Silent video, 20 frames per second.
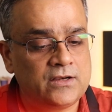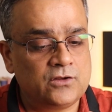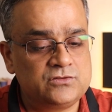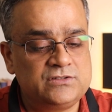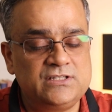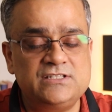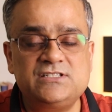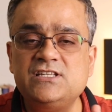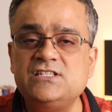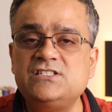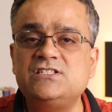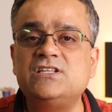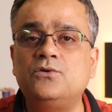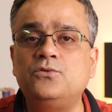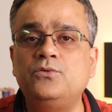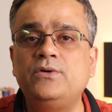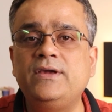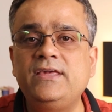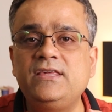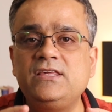Now this is the
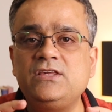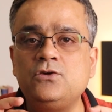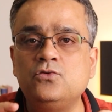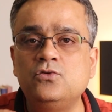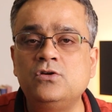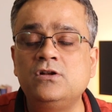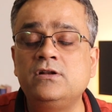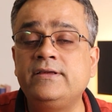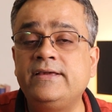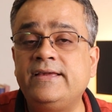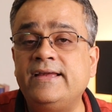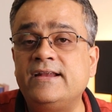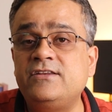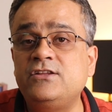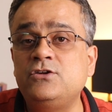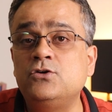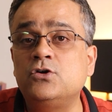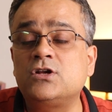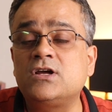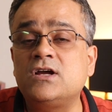way you will get
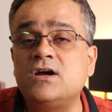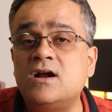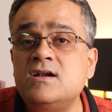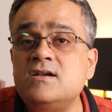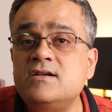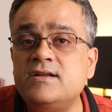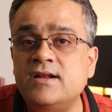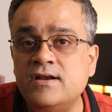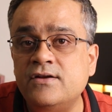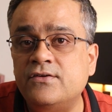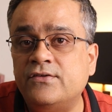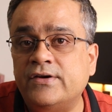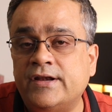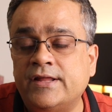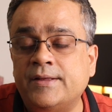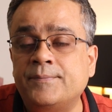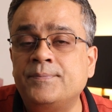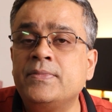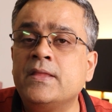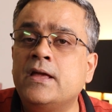your content
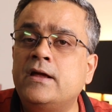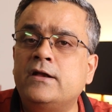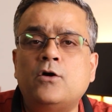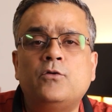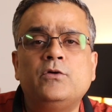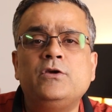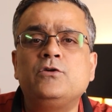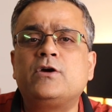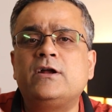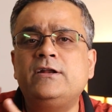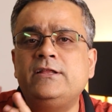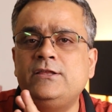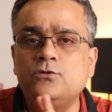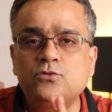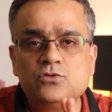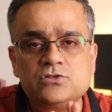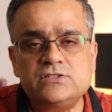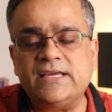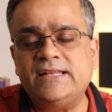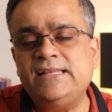ready. Now you can
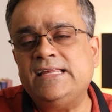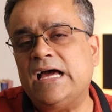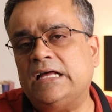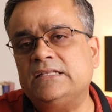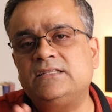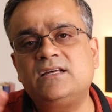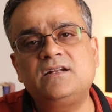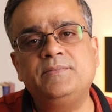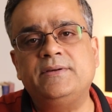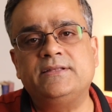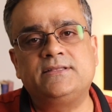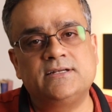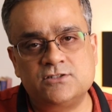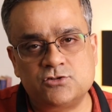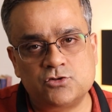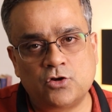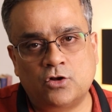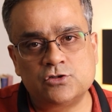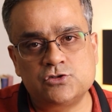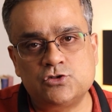use any other
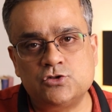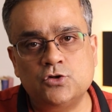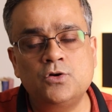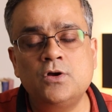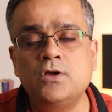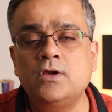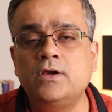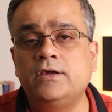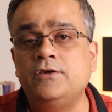methods also.